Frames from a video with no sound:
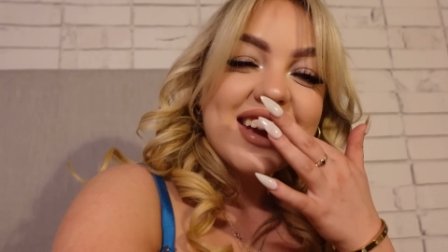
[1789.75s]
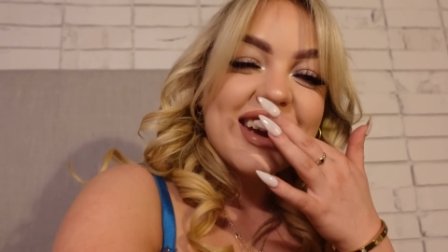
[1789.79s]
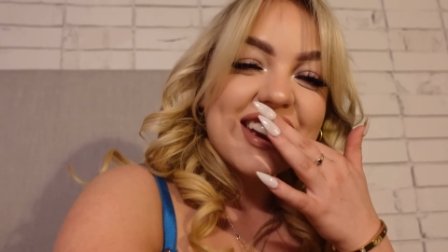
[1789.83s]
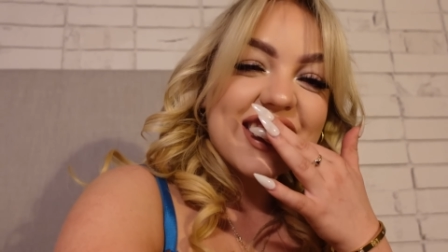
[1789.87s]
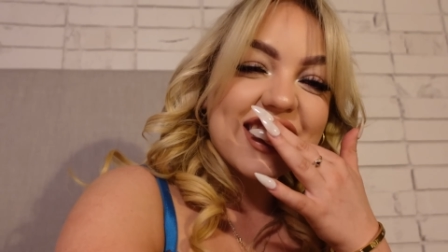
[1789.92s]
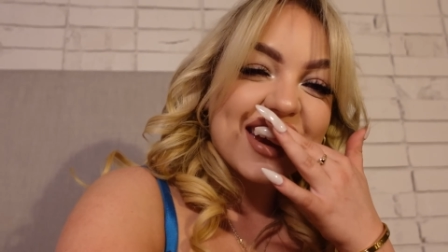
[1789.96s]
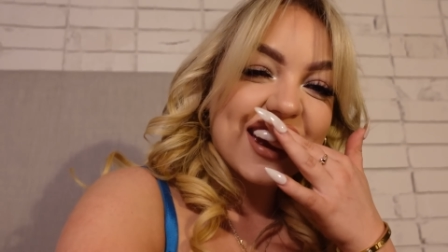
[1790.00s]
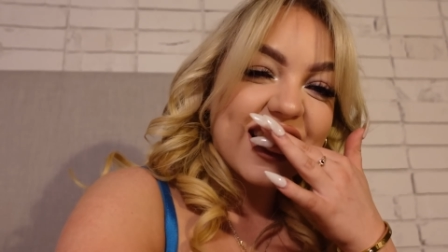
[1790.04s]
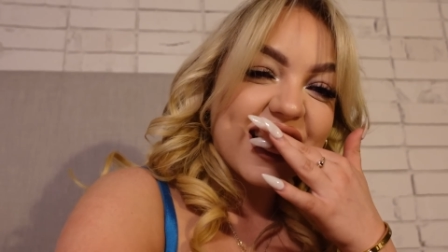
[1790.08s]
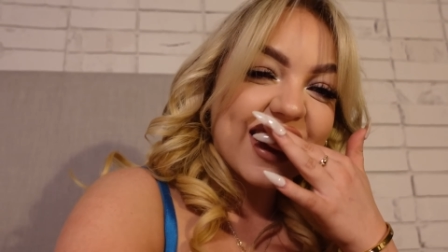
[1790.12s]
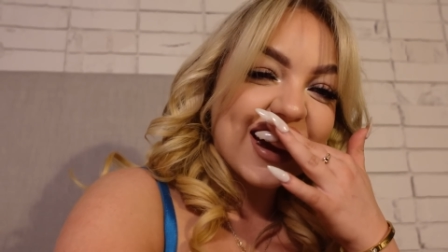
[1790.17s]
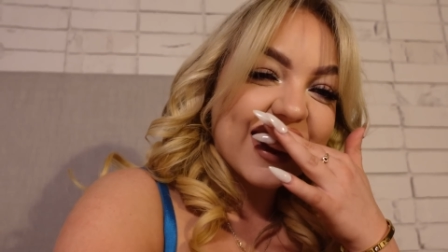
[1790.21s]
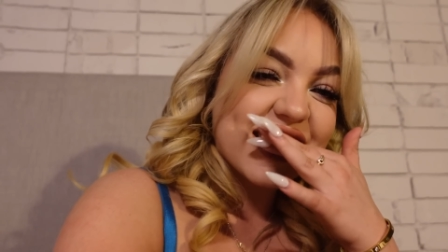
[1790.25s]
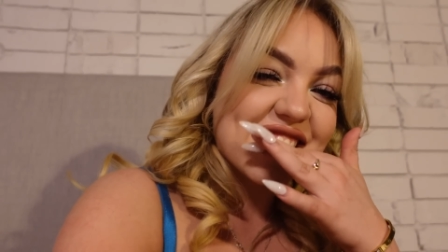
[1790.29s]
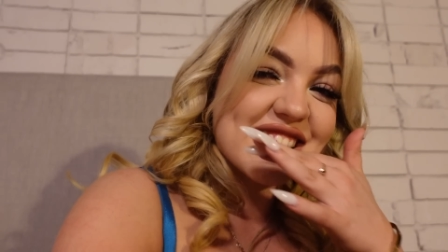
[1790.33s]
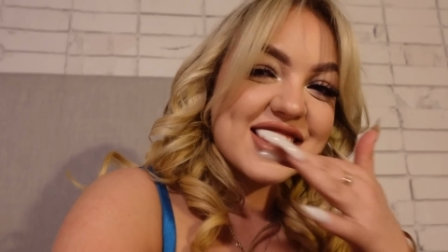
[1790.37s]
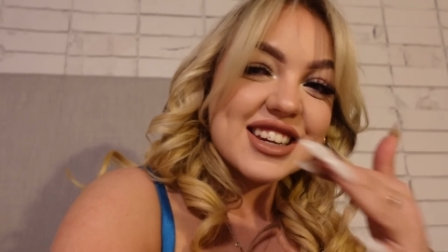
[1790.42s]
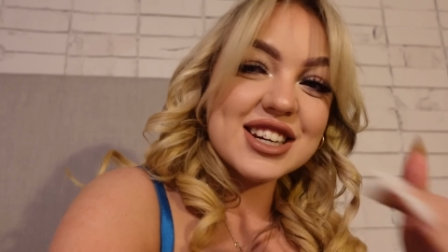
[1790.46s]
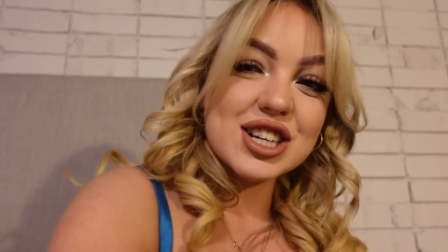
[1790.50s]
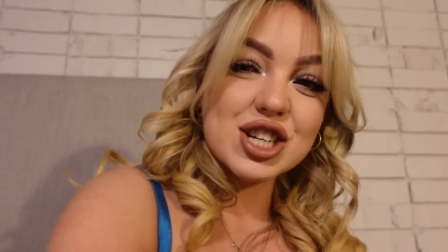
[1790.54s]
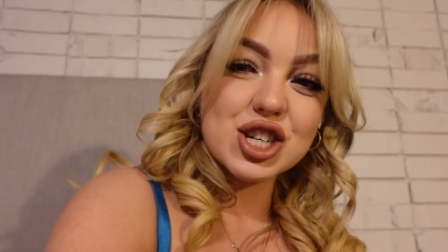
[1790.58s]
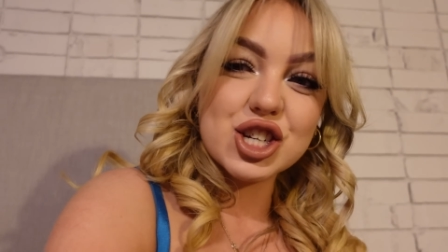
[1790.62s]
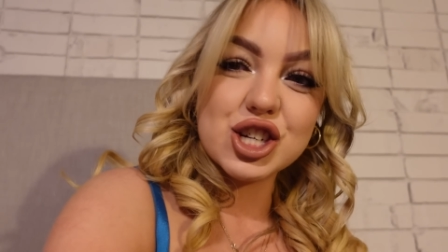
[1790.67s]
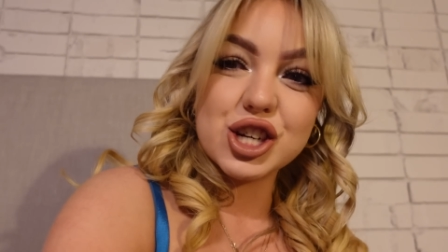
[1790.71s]
Yeah, it's
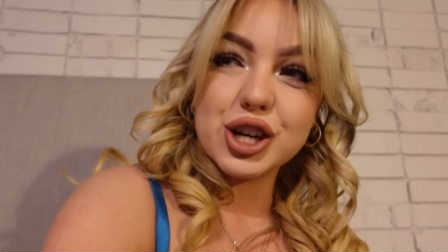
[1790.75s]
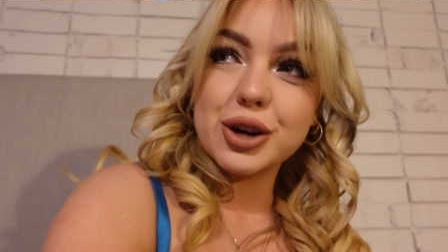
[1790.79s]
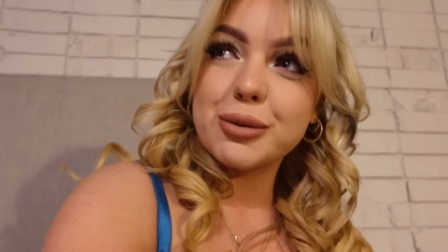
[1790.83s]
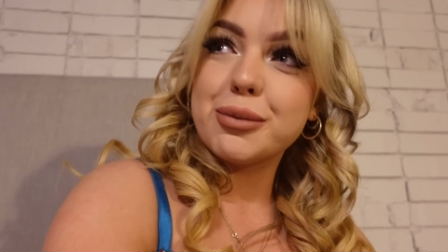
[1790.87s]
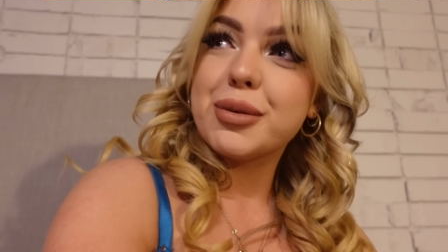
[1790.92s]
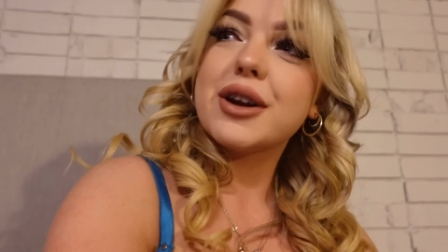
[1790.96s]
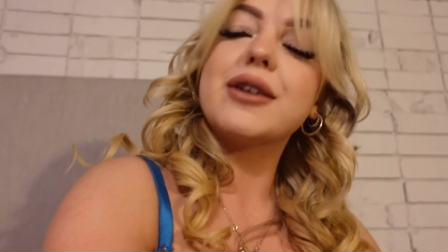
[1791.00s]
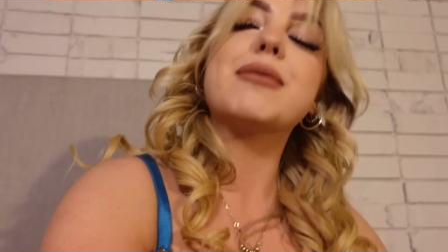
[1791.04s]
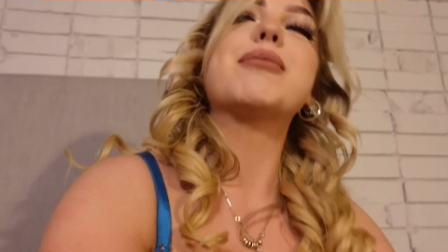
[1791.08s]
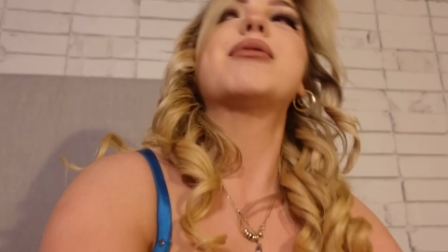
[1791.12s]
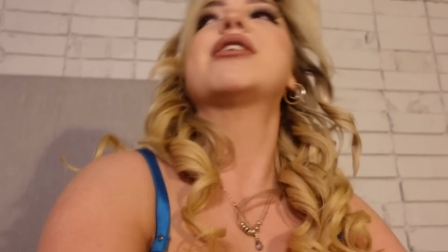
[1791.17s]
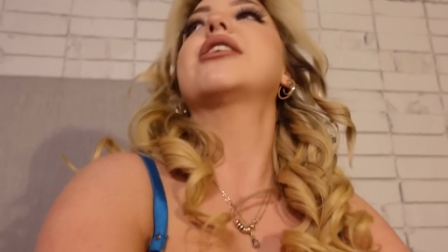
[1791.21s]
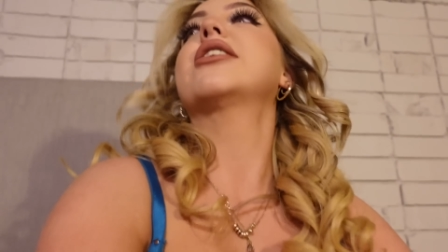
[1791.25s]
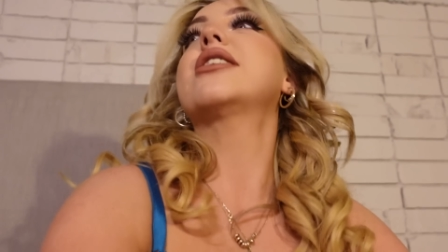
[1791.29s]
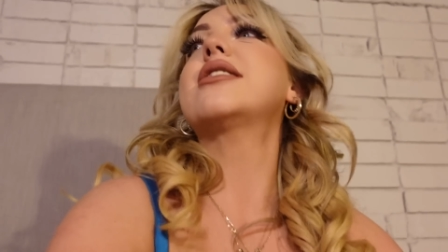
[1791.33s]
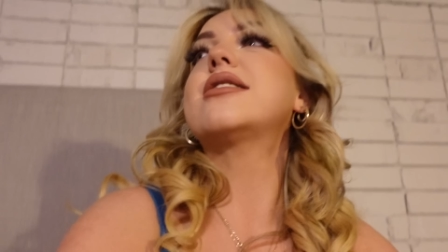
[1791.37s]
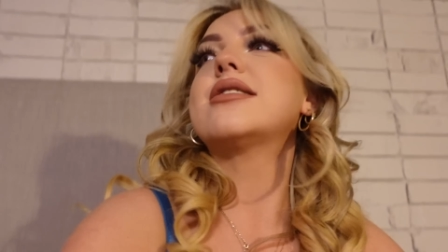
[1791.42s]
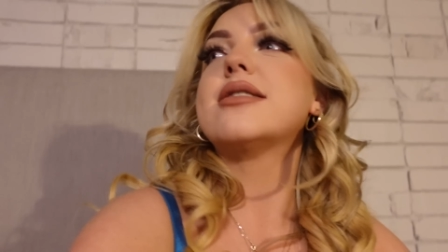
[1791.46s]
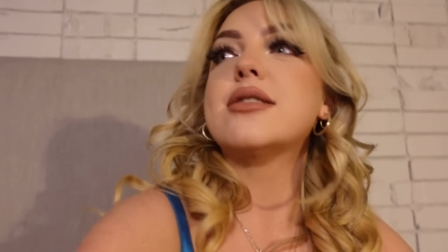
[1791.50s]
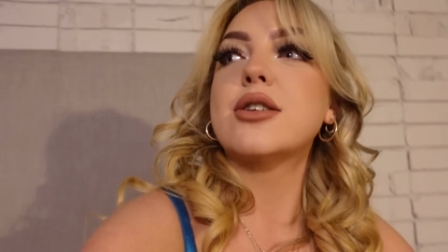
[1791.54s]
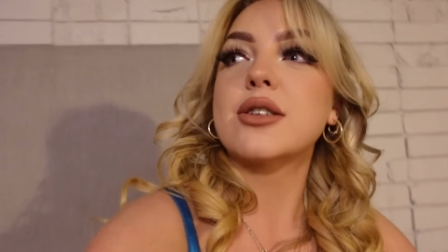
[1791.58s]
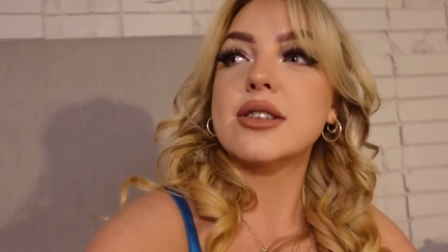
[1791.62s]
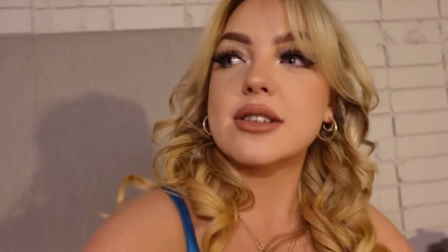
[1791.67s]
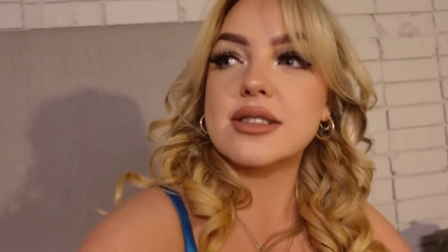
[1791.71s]
an issue, but at least
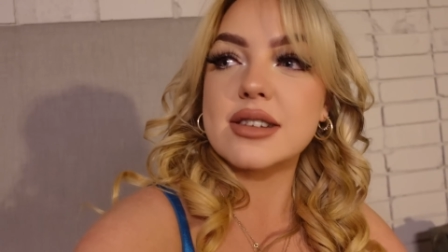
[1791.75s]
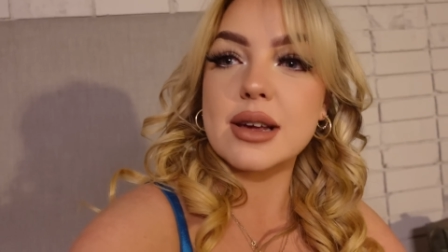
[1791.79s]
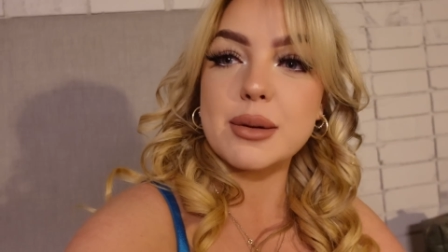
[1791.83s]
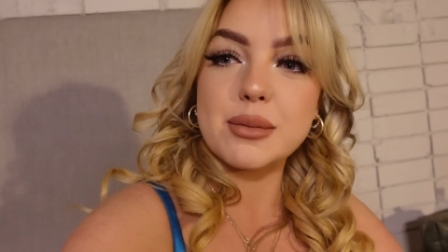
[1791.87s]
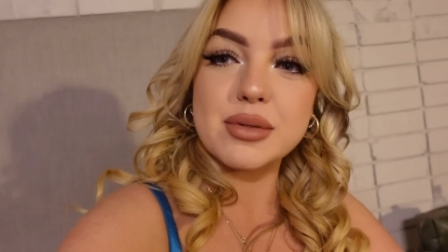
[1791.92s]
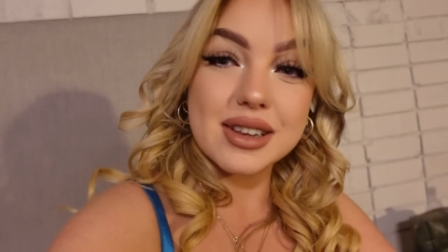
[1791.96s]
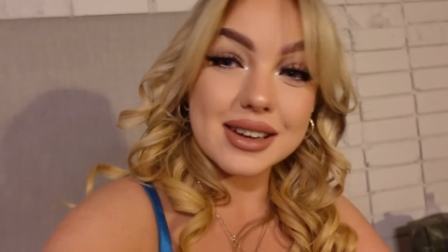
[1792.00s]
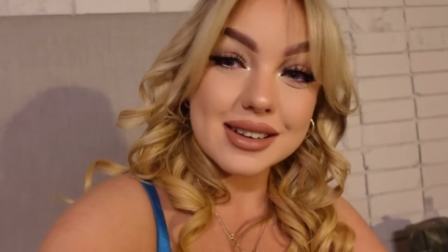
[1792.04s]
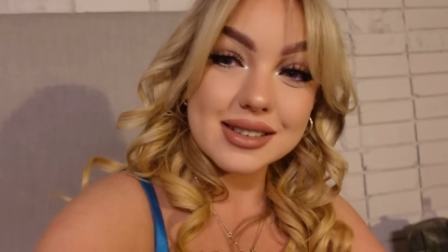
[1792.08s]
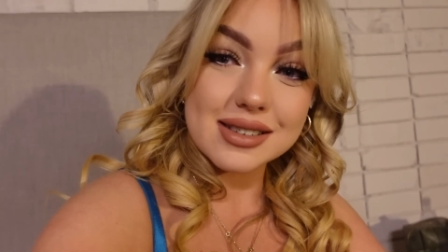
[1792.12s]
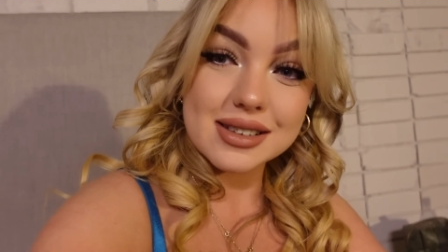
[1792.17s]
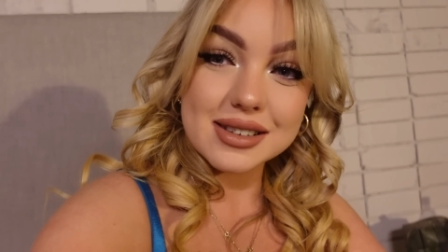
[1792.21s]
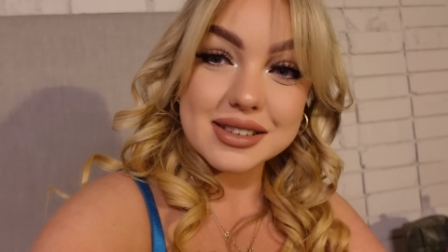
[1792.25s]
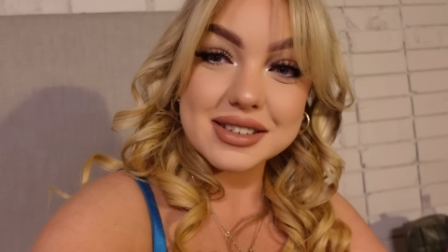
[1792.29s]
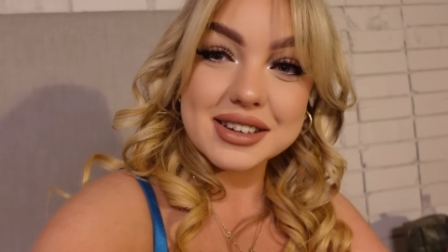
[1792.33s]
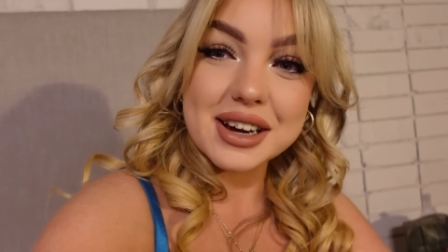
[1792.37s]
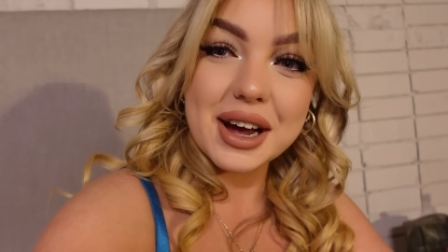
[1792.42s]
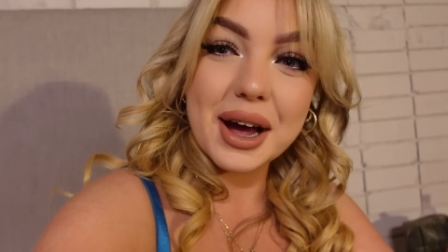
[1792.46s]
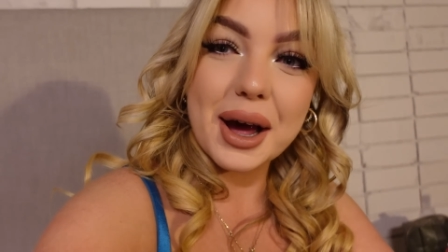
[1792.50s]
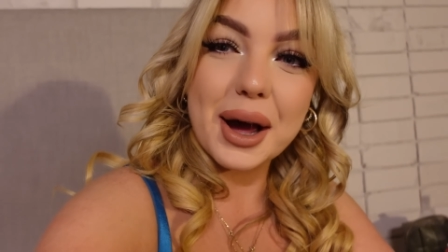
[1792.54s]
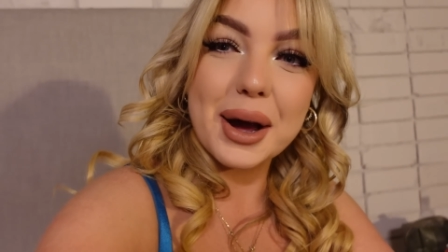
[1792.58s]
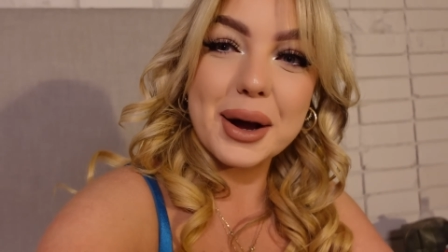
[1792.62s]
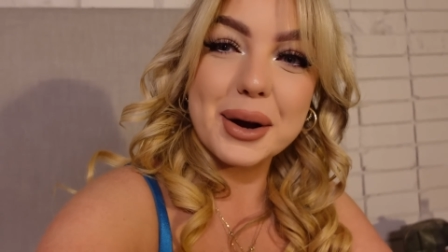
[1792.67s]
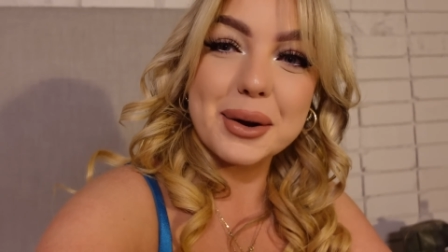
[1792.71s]
it's not the same sets this
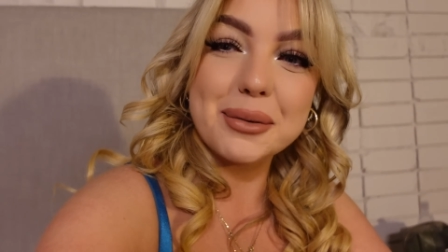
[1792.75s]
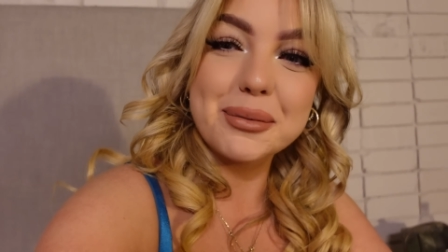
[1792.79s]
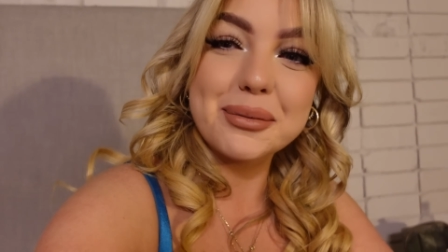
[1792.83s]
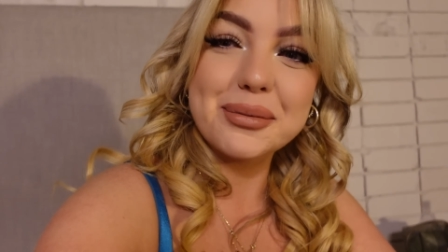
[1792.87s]
time.